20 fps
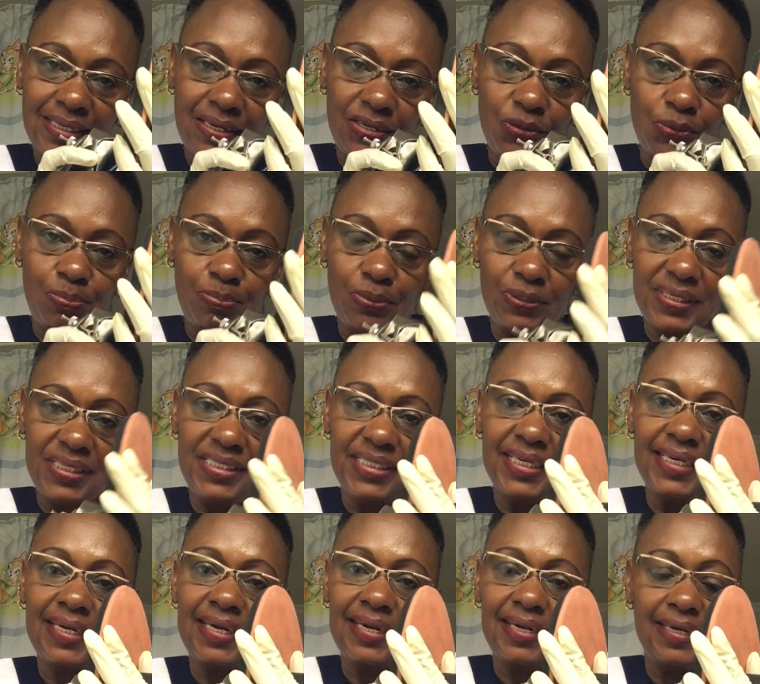We put
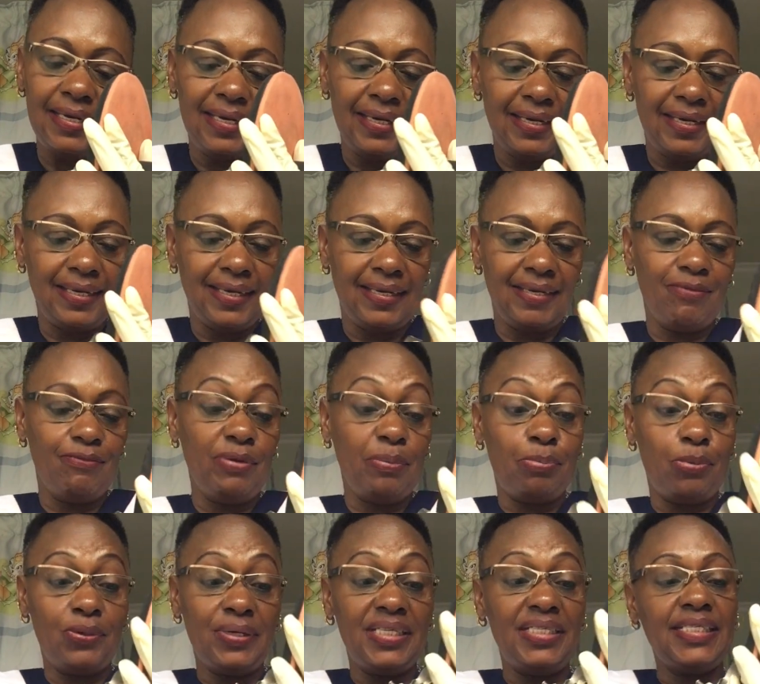gently.
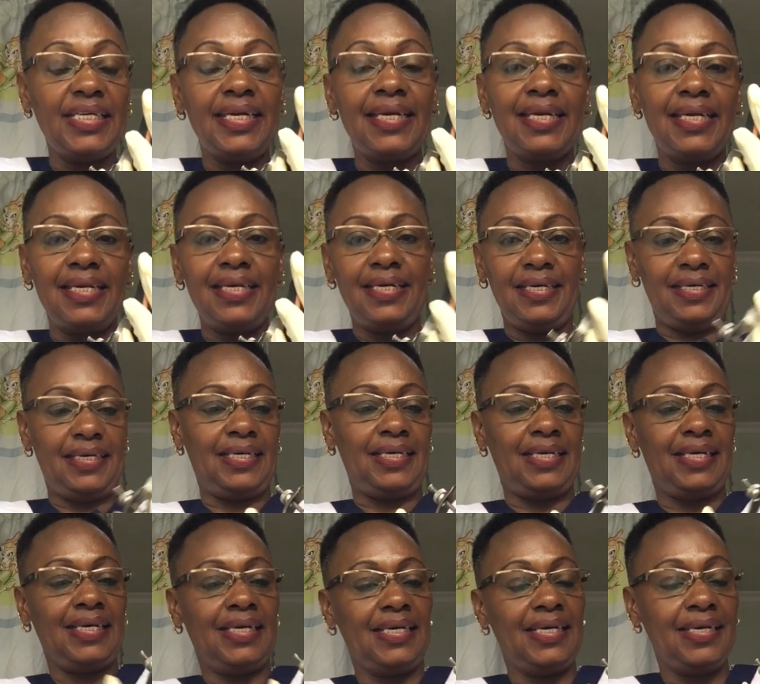
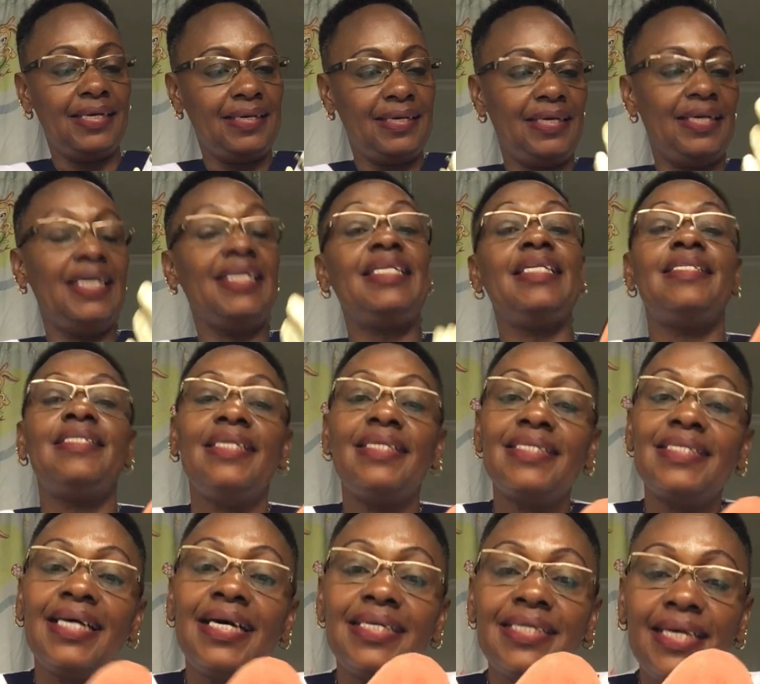It is
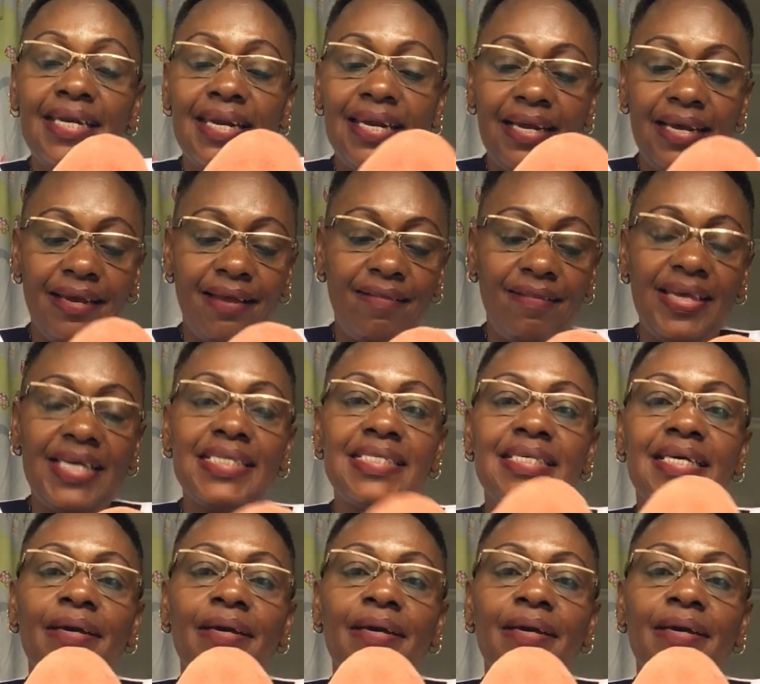inserted like this.